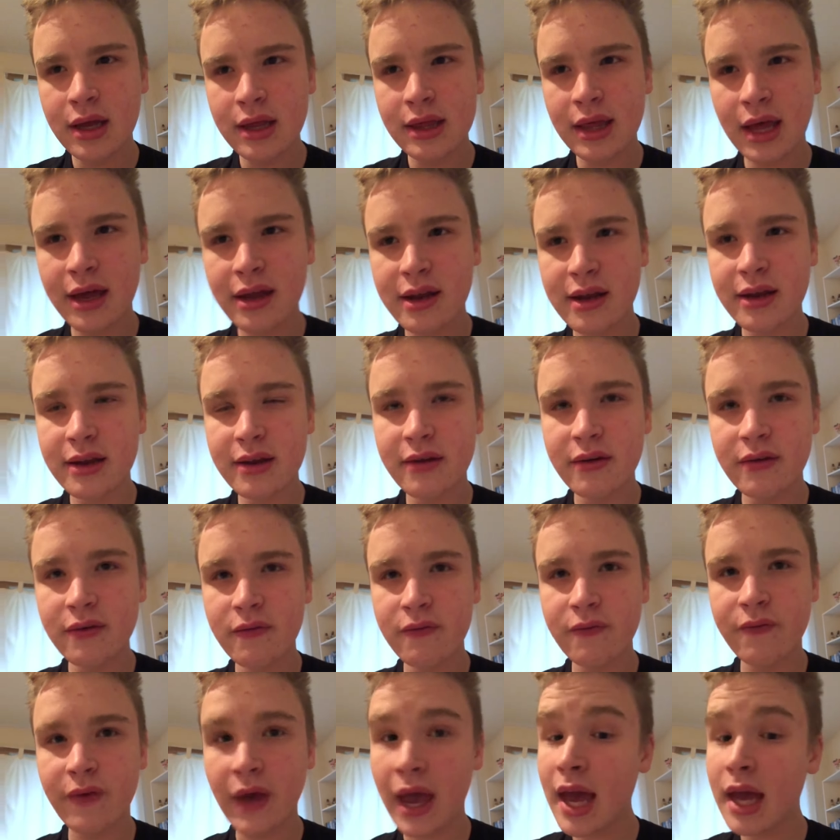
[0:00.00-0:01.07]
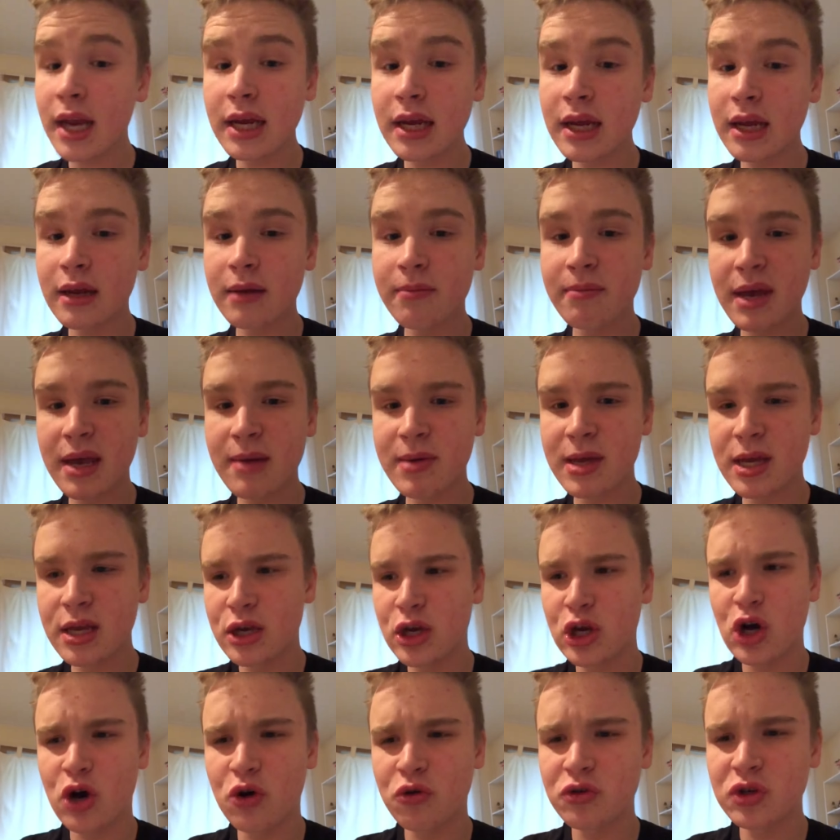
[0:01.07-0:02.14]
that Vanny maybe
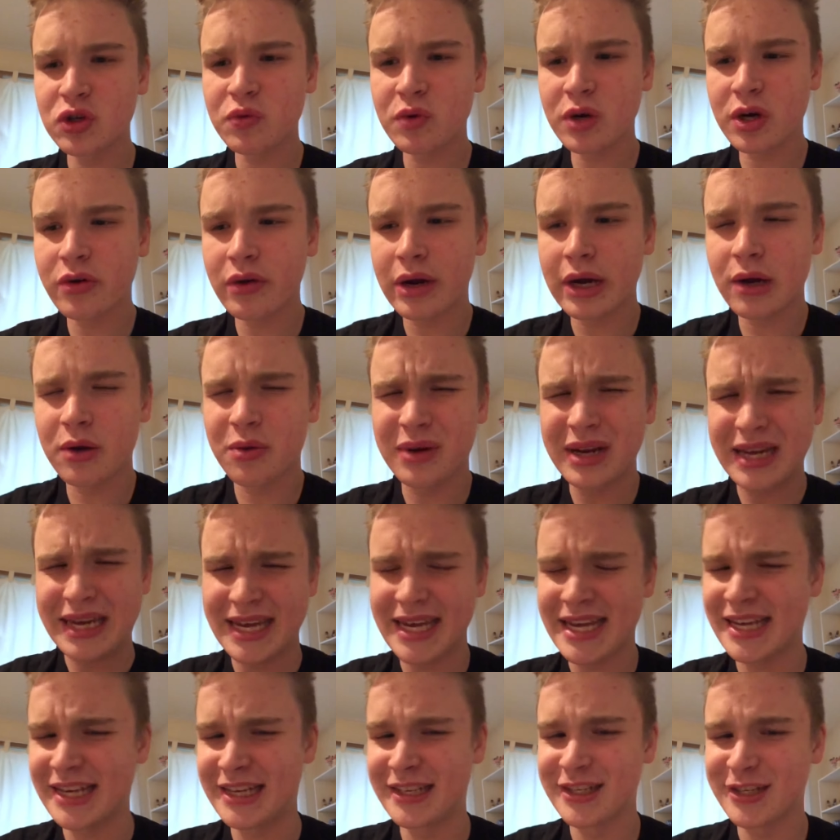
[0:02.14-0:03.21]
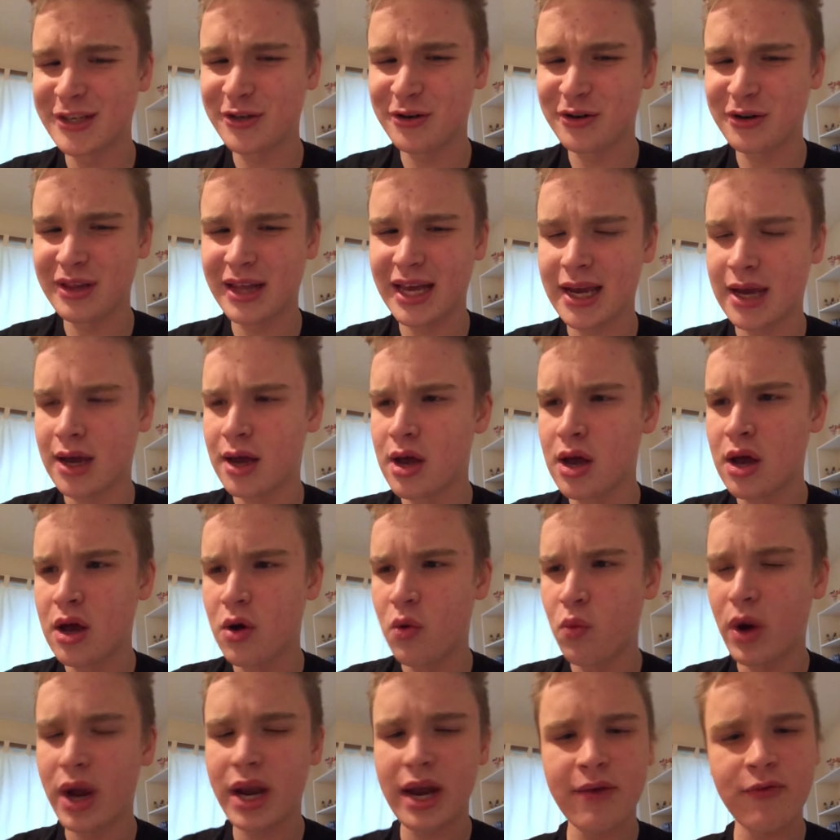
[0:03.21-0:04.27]
knows where Gregory is or like
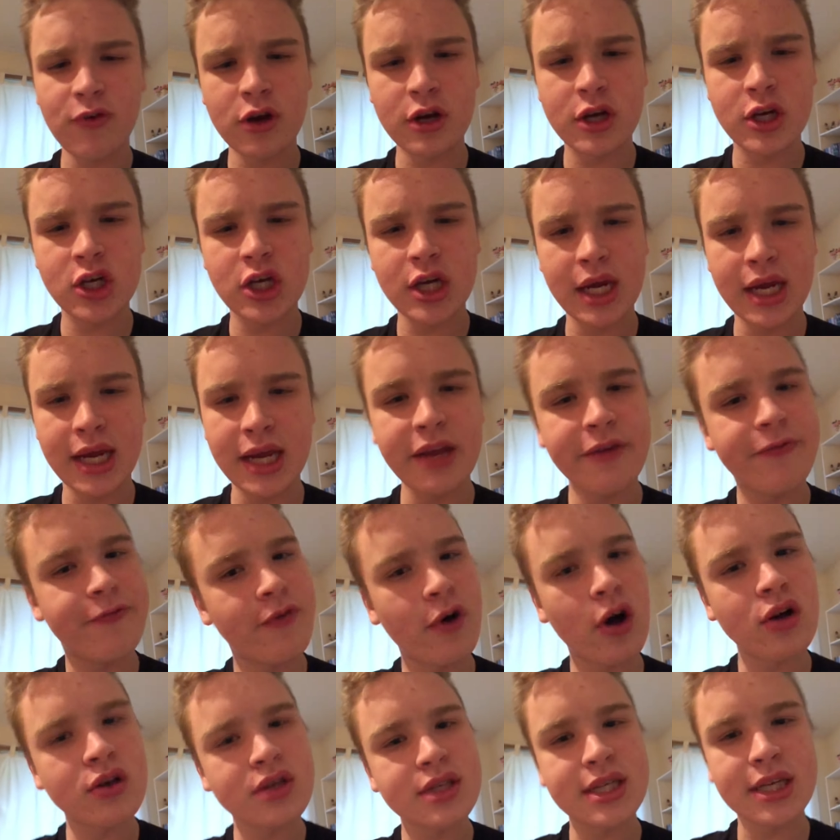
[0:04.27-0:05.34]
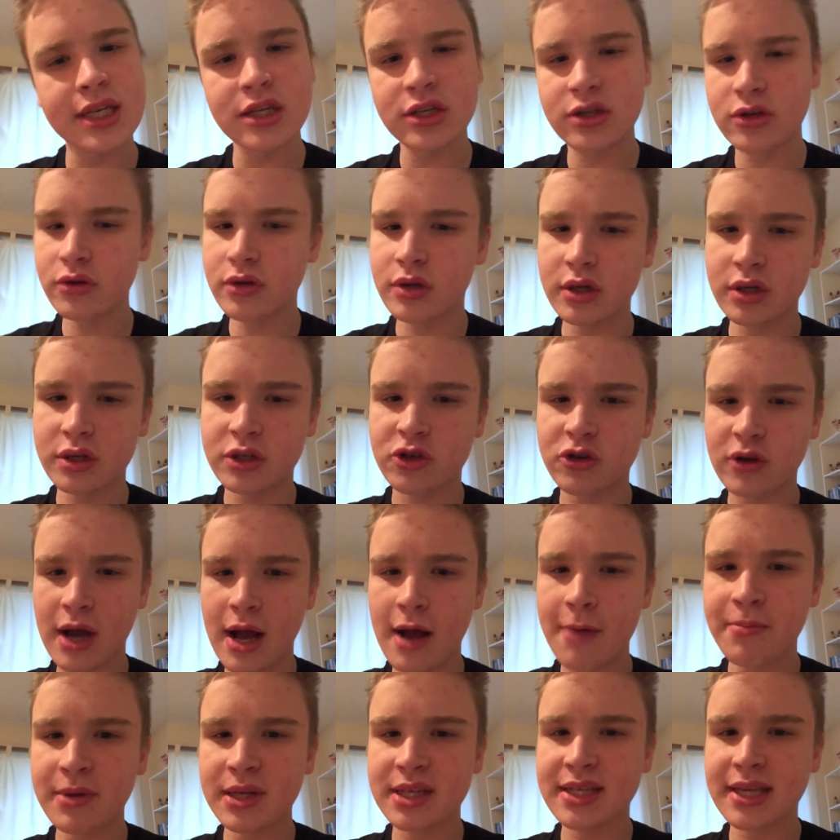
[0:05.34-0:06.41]
whenever she, he falls into the
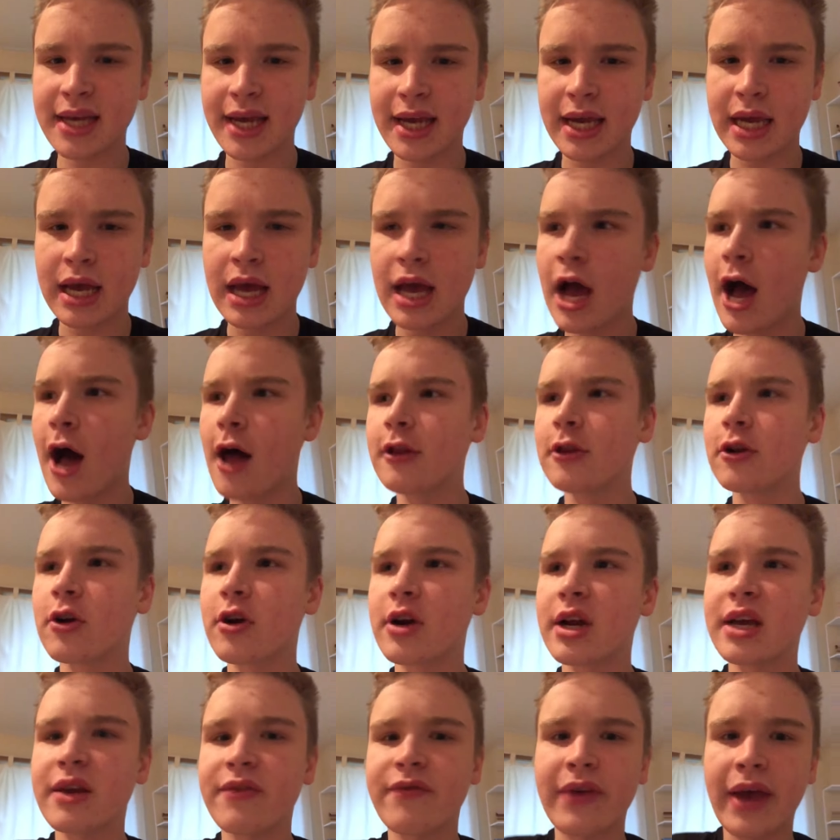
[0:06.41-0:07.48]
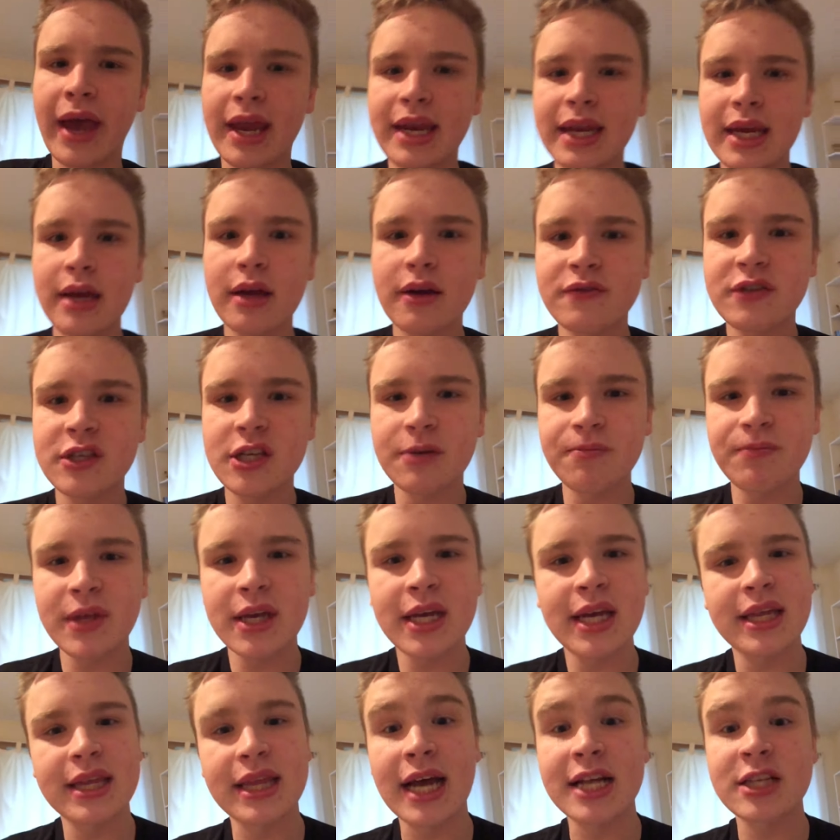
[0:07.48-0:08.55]
trap, it's like alerting Vanny of
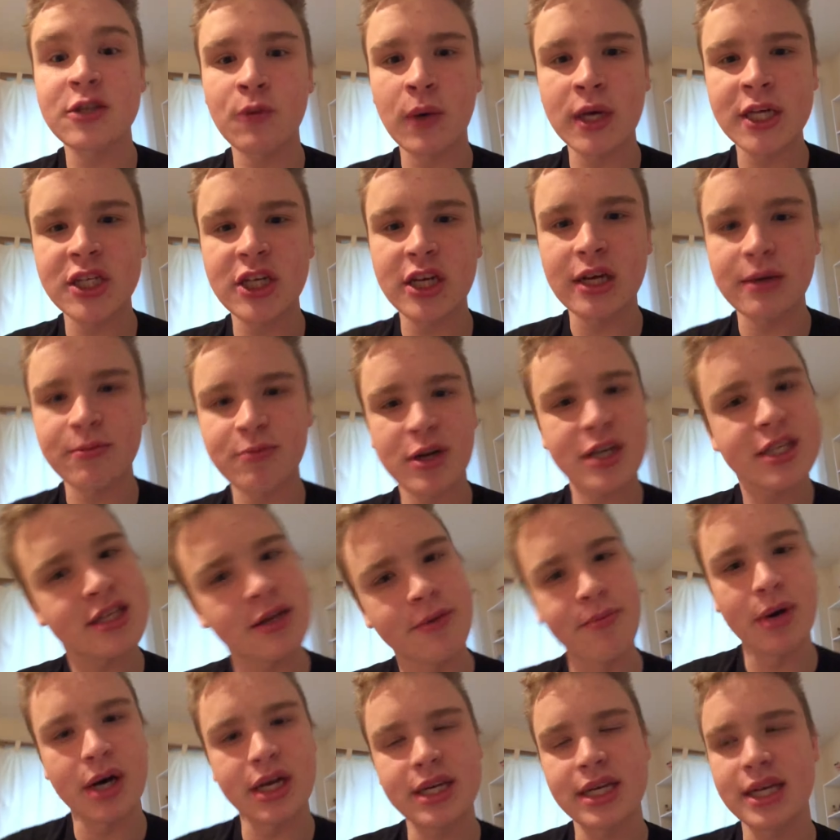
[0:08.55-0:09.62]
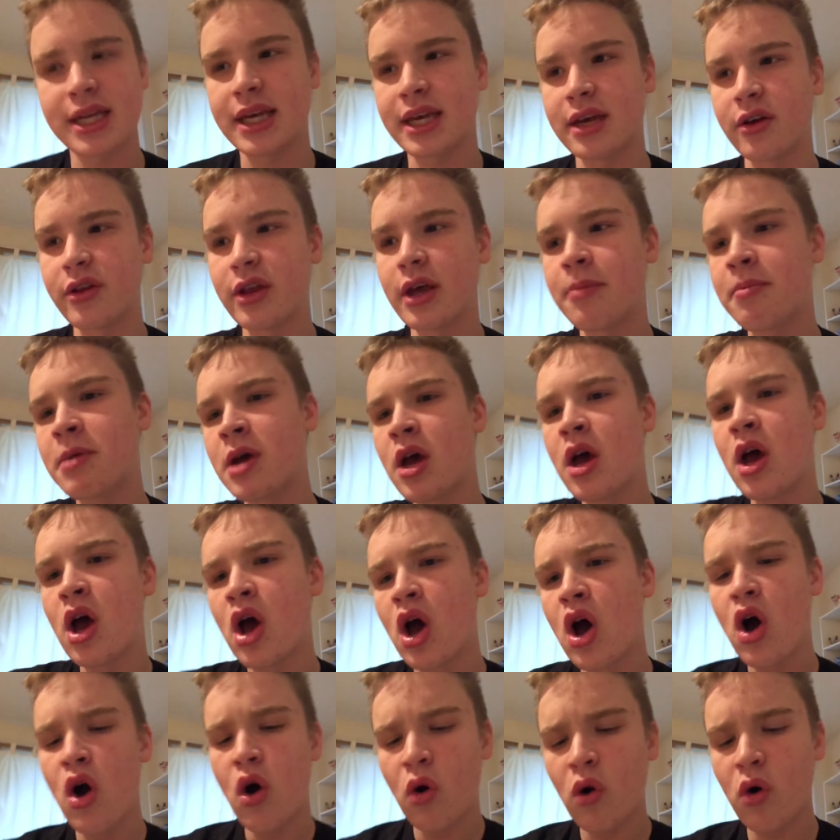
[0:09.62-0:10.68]
something and that's why she can press the button to kill them
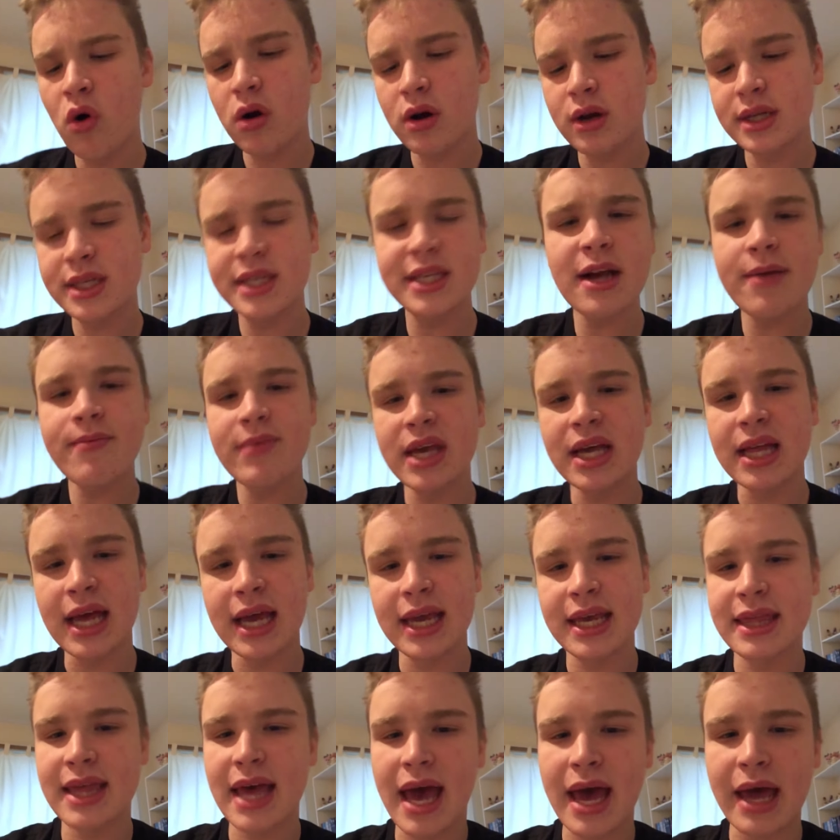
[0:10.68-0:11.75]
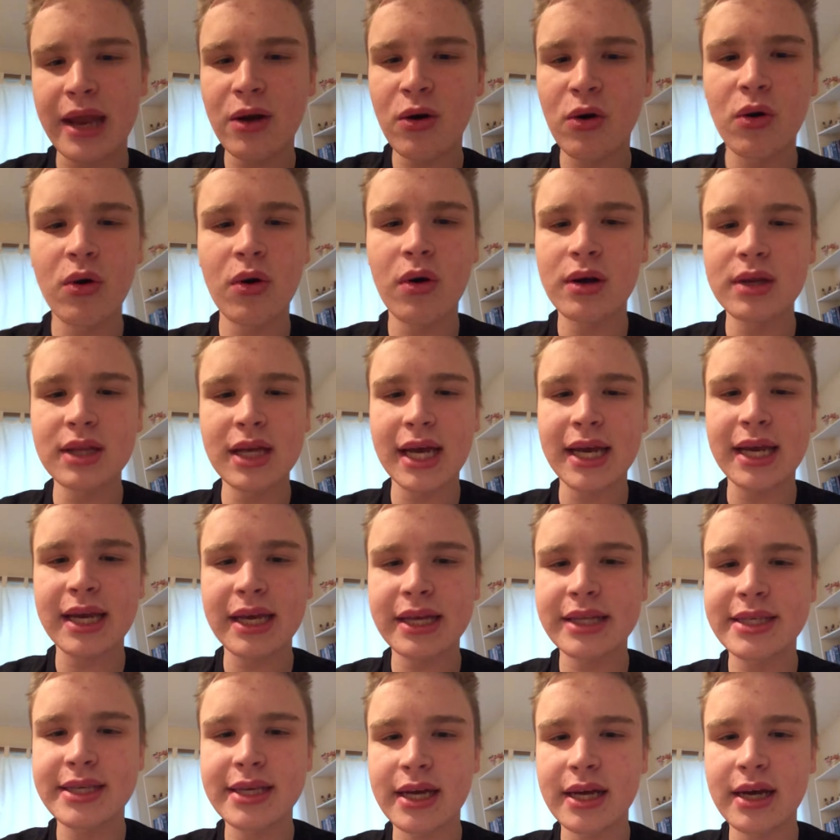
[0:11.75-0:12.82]
or something like that. Or like
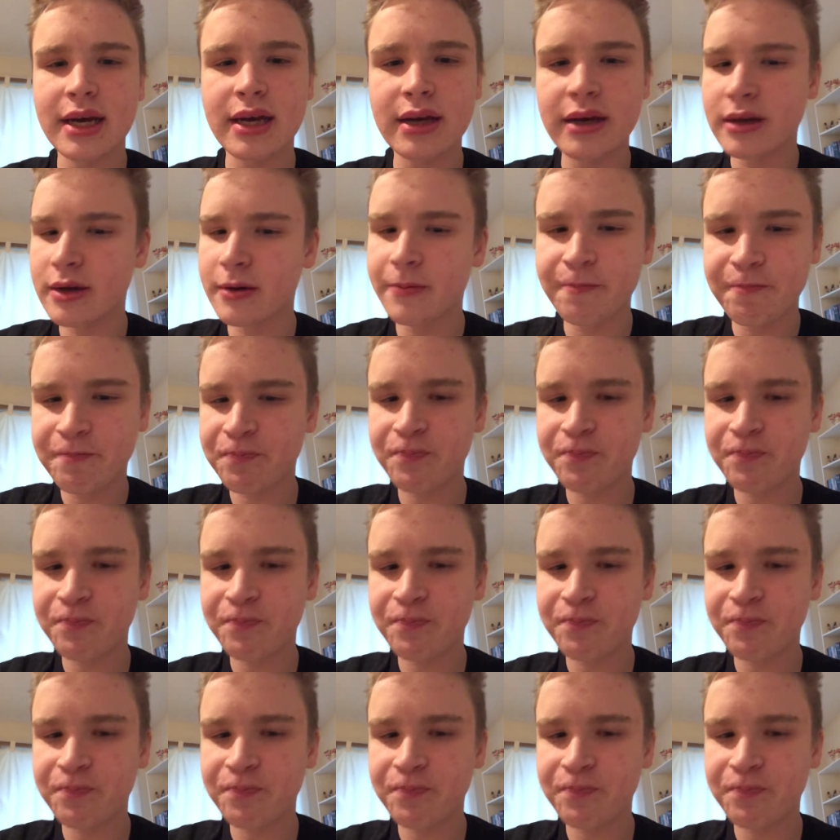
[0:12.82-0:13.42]
it's a